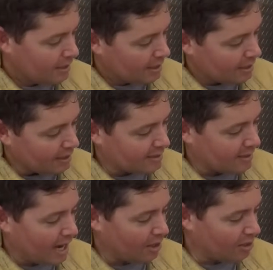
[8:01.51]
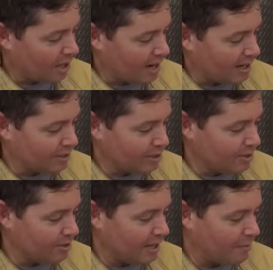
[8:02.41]
It's 9 o'clock on
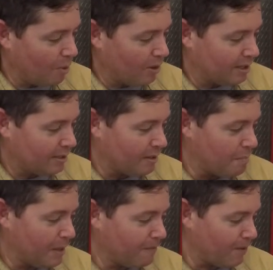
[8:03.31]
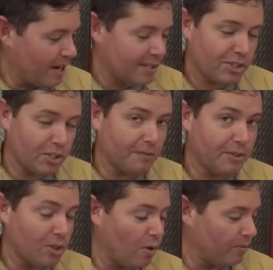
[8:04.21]
Tuesday morning. Big Frank's shift
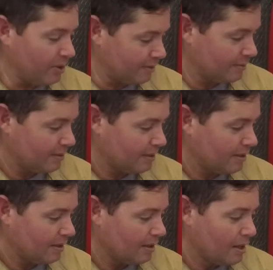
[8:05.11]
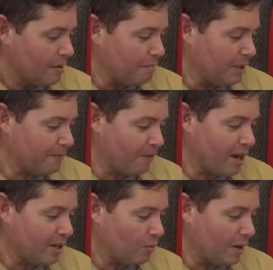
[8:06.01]
is over. Big
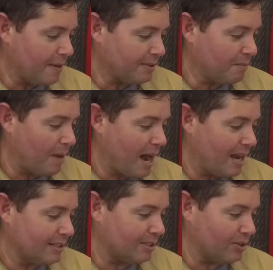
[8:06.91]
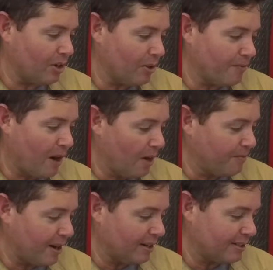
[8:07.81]
Frank waves goodbye to the other
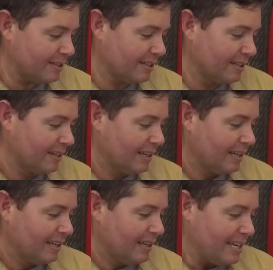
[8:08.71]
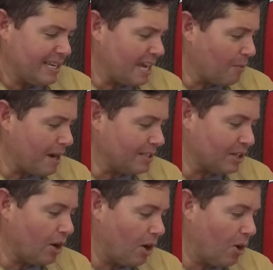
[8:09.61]
firefighters. He can't wait to
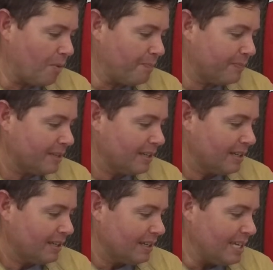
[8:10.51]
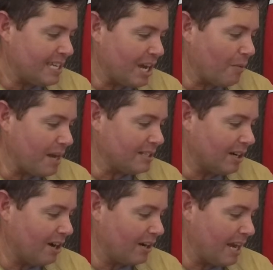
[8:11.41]
go home. He can't wait to
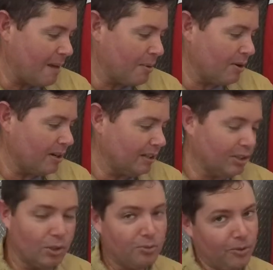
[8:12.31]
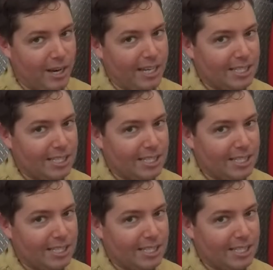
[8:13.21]
hug Amber and little Frank.